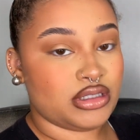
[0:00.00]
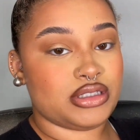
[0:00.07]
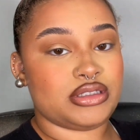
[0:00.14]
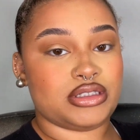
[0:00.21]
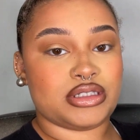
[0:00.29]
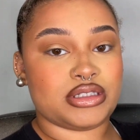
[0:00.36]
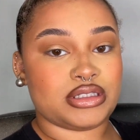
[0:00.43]

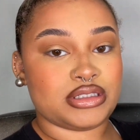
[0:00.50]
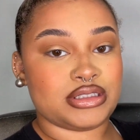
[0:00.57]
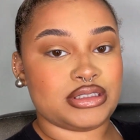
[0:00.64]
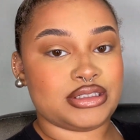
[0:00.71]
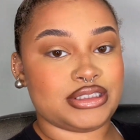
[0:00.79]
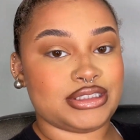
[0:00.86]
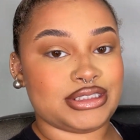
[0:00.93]
Just
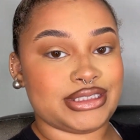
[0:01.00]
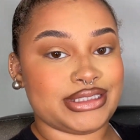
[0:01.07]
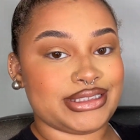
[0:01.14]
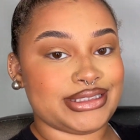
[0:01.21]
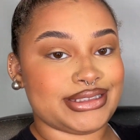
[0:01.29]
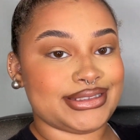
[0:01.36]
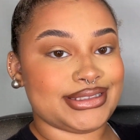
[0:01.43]

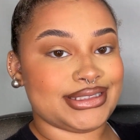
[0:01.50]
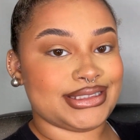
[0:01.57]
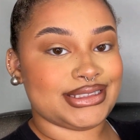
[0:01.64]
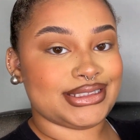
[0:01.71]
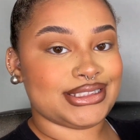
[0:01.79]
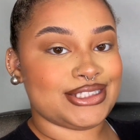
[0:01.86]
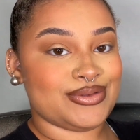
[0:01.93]

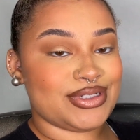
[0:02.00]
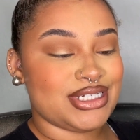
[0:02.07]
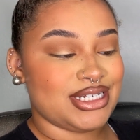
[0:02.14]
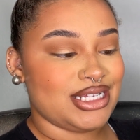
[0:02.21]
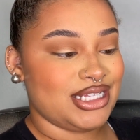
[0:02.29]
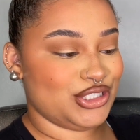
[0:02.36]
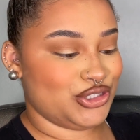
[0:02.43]

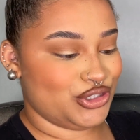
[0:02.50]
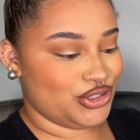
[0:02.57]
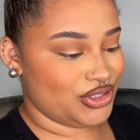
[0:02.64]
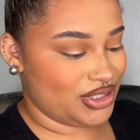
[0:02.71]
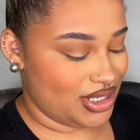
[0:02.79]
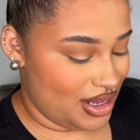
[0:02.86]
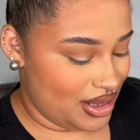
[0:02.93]
switching colors.